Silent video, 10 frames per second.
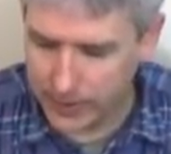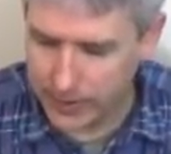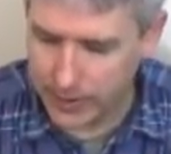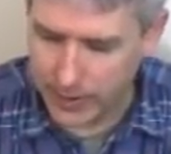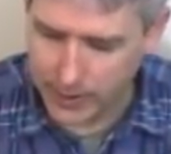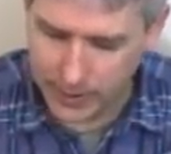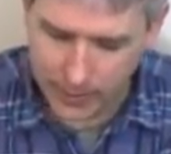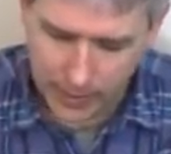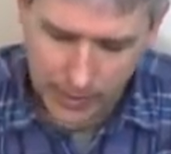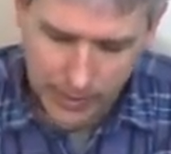And
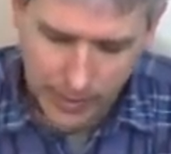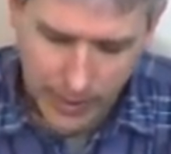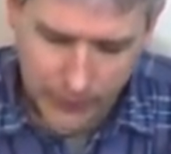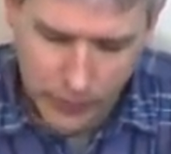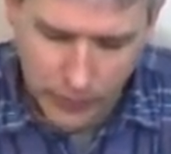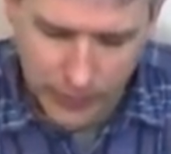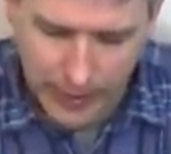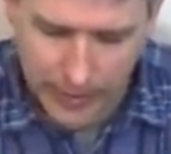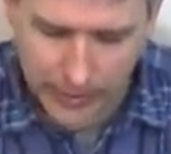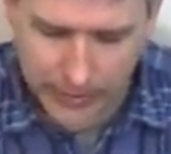I have two
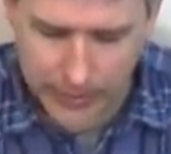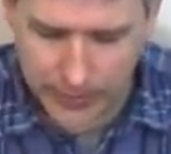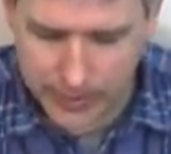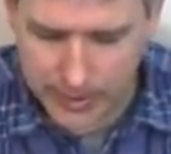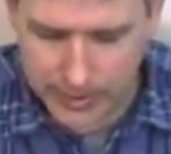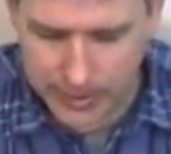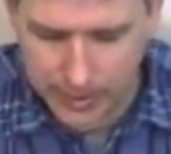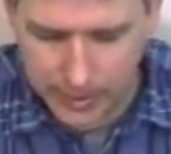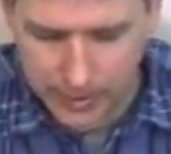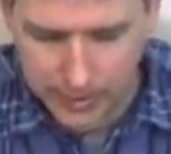layers. So this is
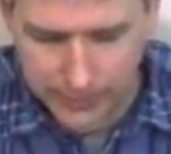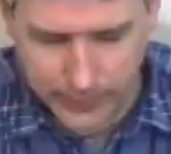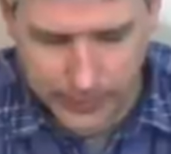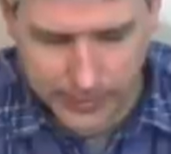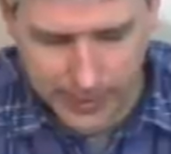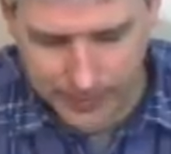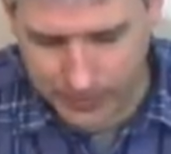the first time I'm